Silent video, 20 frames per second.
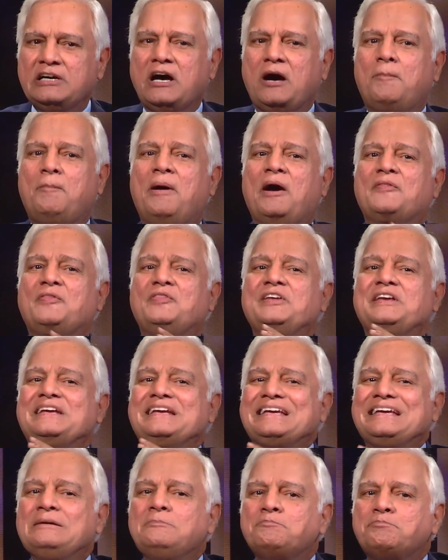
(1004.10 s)
about the
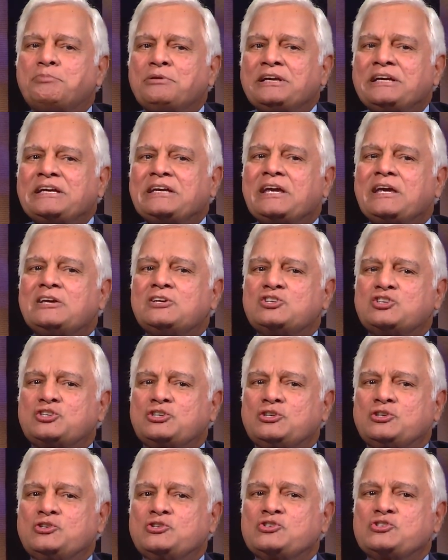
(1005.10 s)

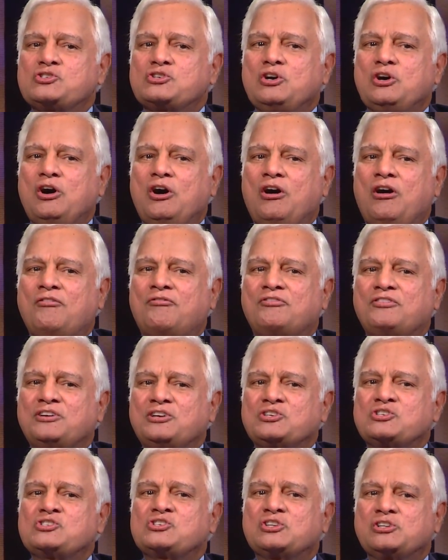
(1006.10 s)
implications of
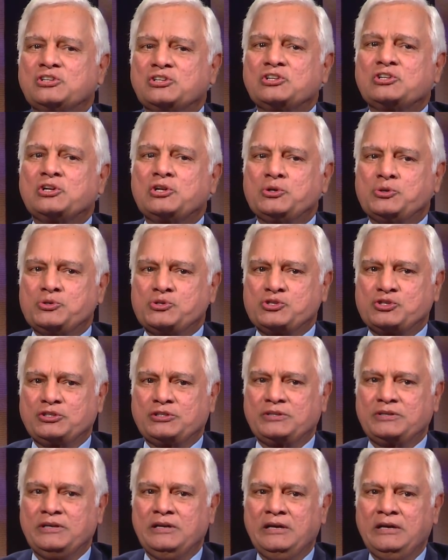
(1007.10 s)
his conclusion.